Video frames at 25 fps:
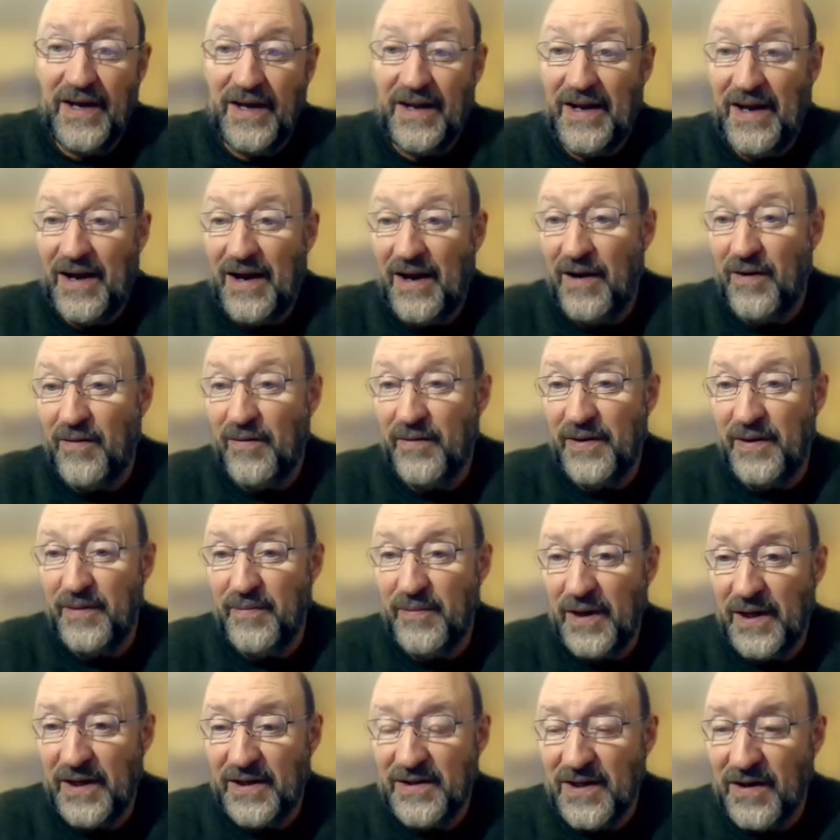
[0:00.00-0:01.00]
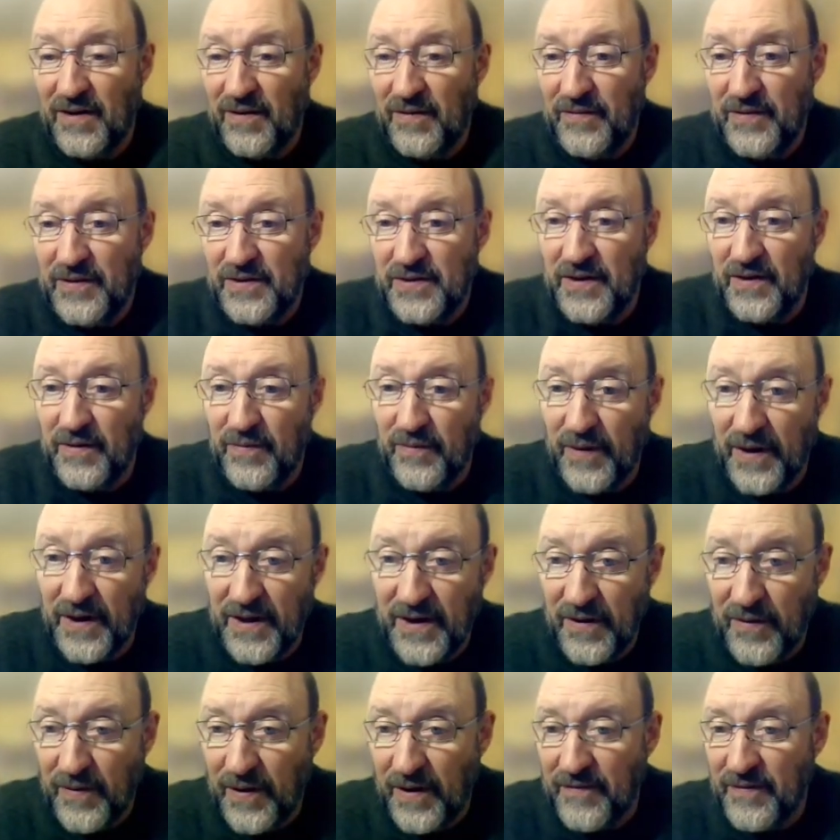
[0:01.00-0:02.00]
and how they make television and
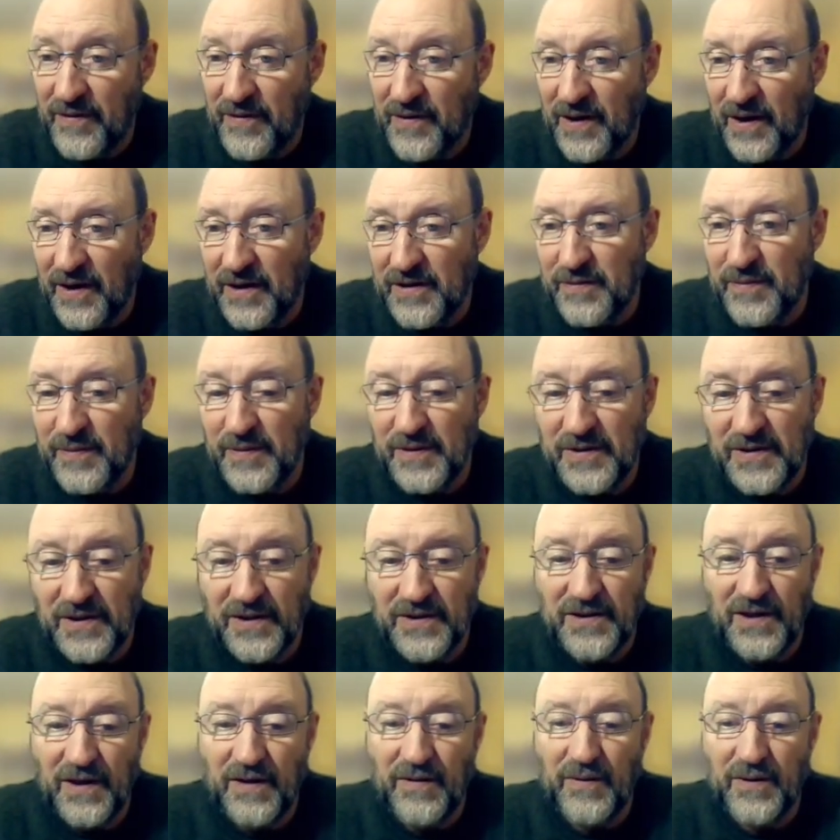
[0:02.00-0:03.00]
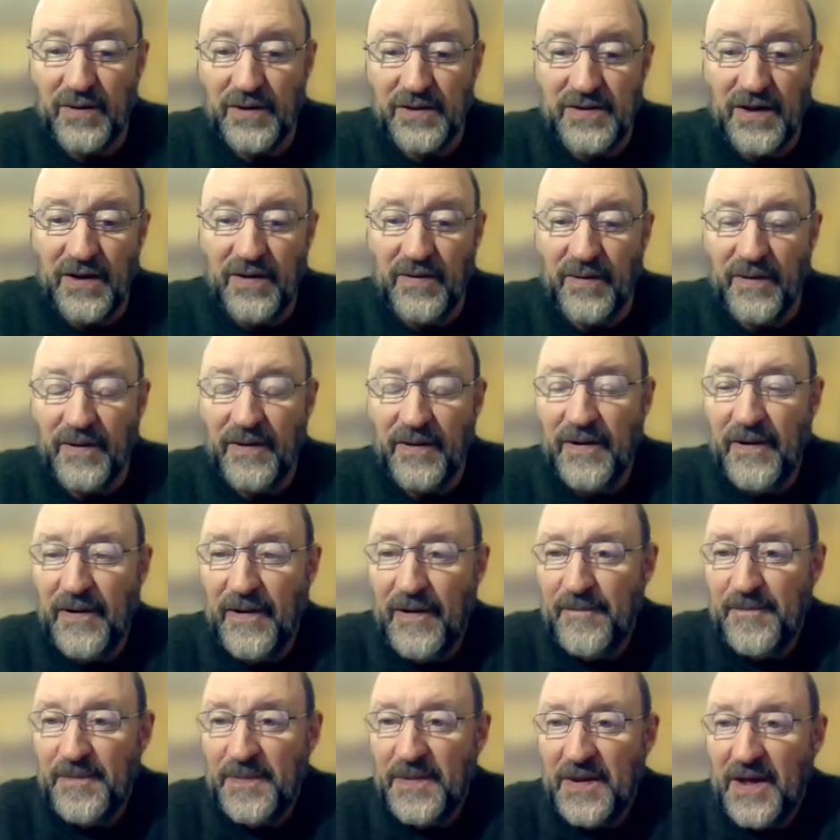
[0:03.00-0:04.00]
radio advertisements, et cetera, et cetera.
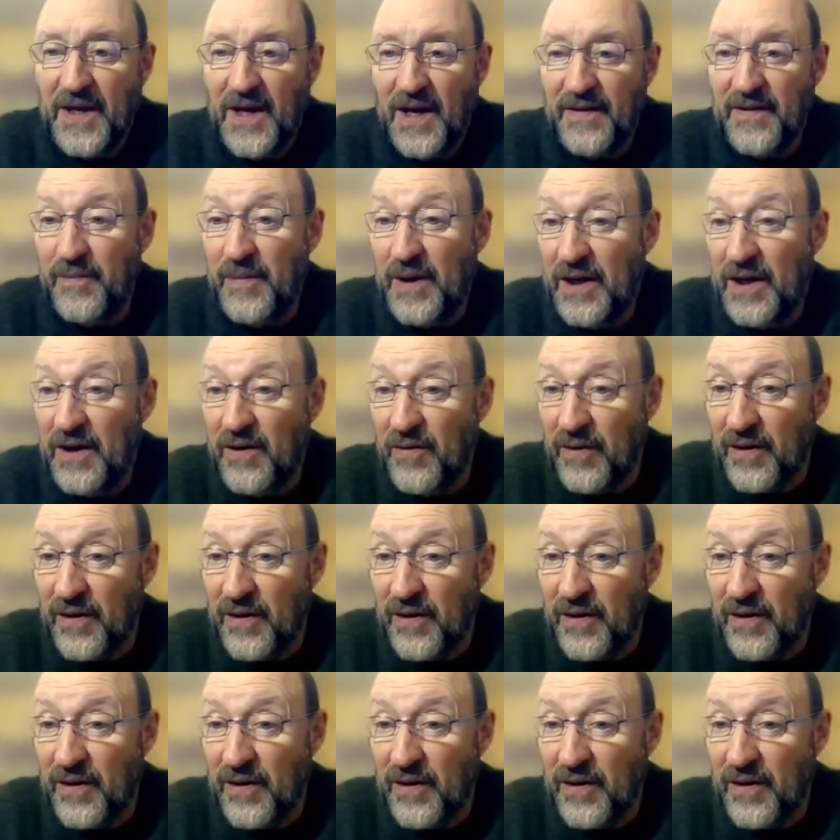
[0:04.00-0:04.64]
And then many